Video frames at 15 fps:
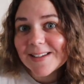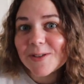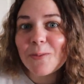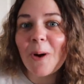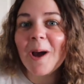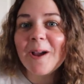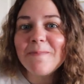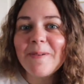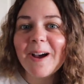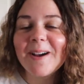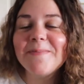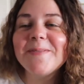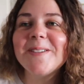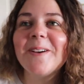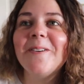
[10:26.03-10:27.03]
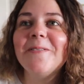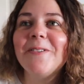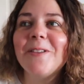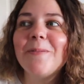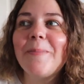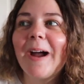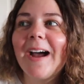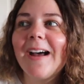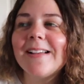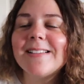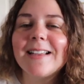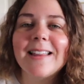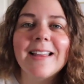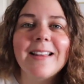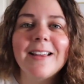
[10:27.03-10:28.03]
swipe ups. Over the
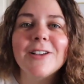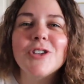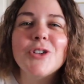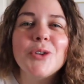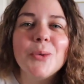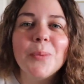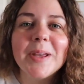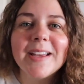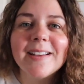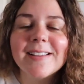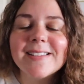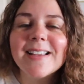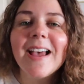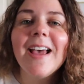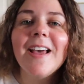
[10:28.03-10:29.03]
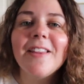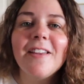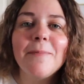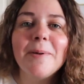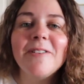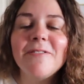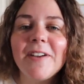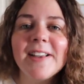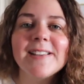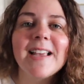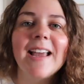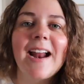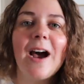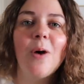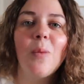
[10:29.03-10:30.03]
past, I think like two weeks, they've been
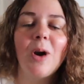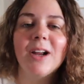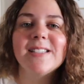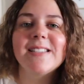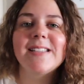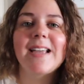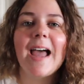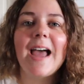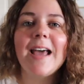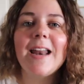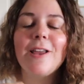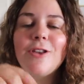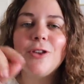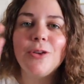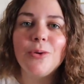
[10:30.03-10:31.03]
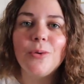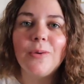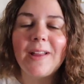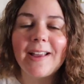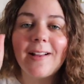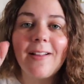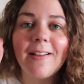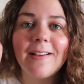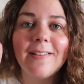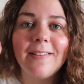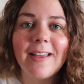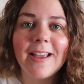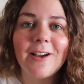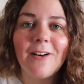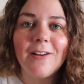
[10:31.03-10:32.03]
phasing it out where instead you like click a
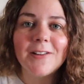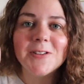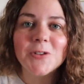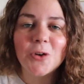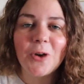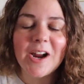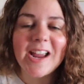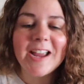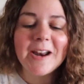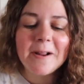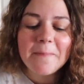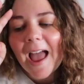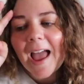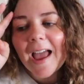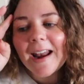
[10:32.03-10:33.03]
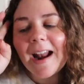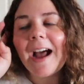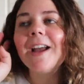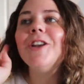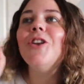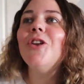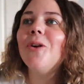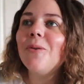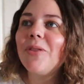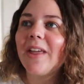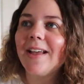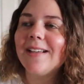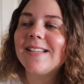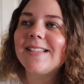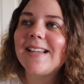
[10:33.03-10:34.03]
link on screen. And I knew
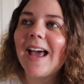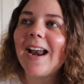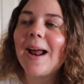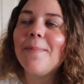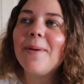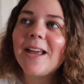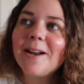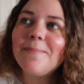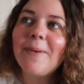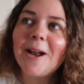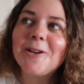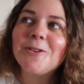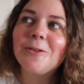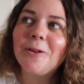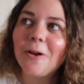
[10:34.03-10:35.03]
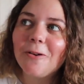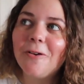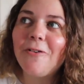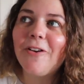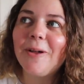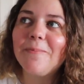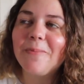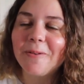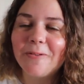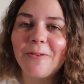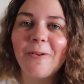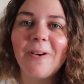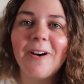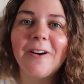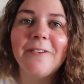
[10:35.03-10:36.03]
this and I made a mental note of it
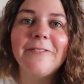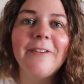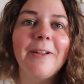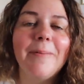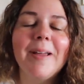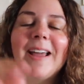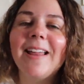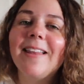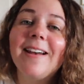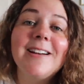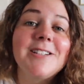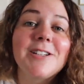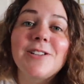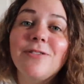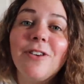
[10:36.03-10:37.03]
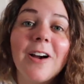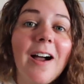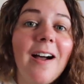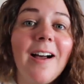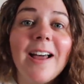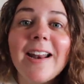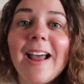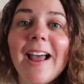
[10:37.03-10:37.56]
before filming and then I just forgot